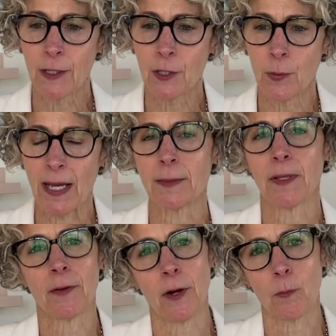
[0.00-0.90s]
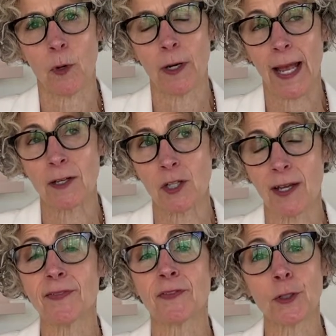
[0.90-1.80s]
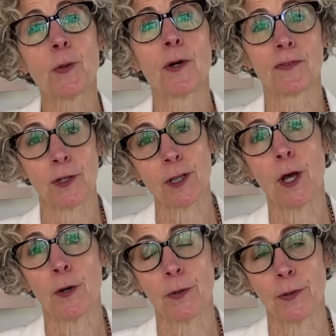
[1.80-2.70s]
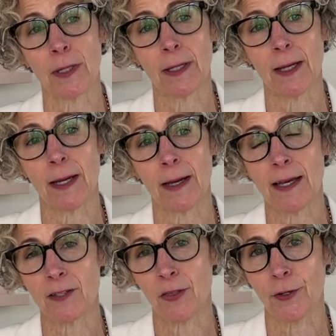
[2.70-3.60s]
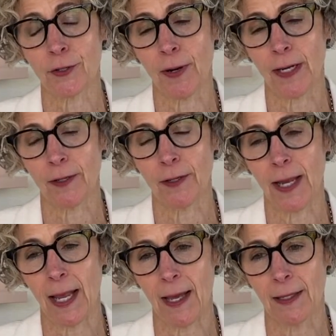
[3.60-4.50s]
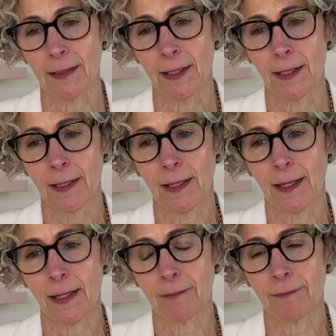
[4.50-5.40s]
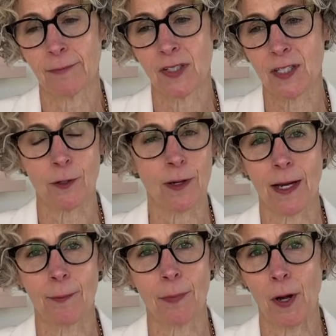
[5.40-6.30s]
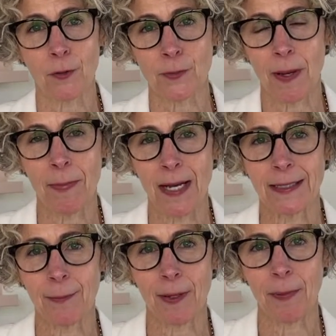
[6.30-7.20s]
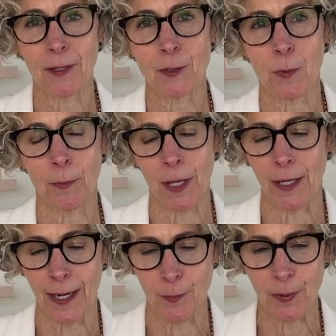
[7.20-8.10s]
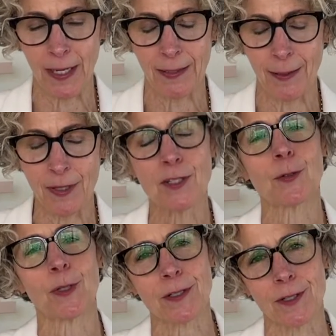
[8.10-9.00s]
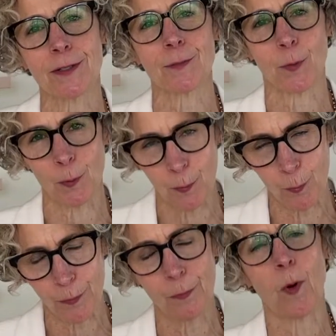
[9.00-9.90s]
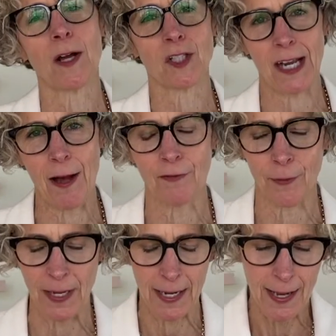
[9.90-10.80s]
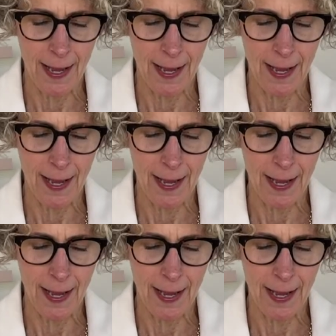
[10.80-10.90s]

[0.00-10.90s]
who had to be there on work. Actually, I flew over alone as a third grader, and it still kind of boggles my mind that my parents put me on an airplane. I mean, the stewardesses were watching out for me,